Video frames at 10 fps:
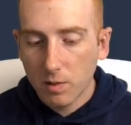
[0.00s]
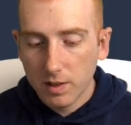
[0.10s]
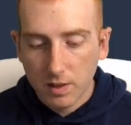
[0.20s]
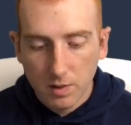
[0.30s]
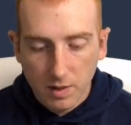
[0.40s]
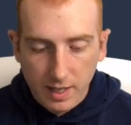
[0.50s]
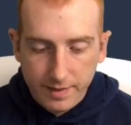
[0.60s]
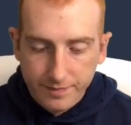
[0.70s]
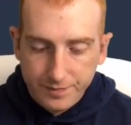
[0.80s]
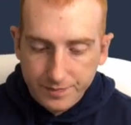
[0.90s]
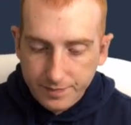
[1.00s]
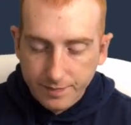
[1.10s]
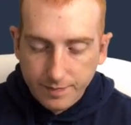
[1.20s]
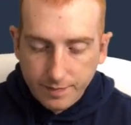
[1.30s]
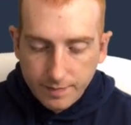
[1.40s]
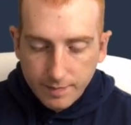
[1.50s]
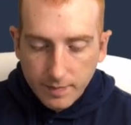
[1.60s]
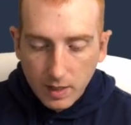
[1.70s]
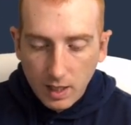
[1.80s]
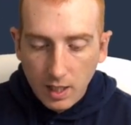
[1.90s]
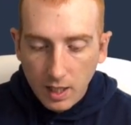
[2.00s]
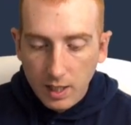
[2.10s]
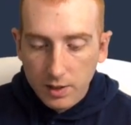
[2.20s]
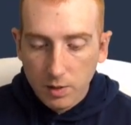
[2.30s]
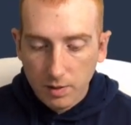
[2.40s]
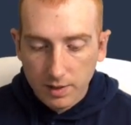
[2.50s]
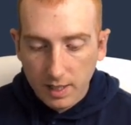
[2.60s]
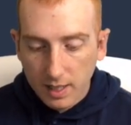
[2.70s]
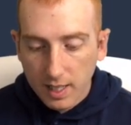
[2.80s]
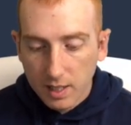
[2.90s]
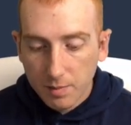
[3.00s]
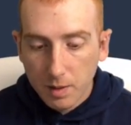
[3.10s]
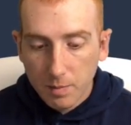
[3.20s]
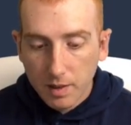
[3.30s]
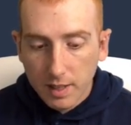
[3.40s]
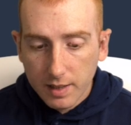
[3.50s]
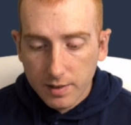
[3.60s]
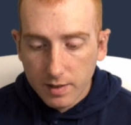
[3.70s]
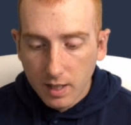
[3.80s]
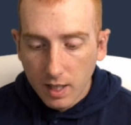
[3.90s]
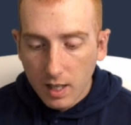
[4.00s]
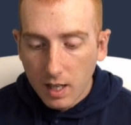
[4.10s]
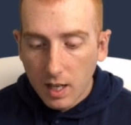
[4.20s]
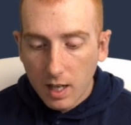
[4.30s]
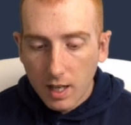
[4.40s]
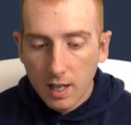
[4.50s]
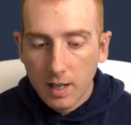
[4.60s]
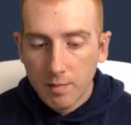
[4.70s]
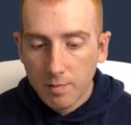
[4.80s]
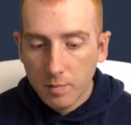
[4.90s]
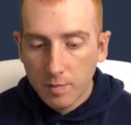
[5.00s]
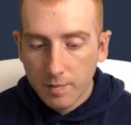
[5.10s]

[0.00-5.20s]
going to do that. So we're going to say item number this, um,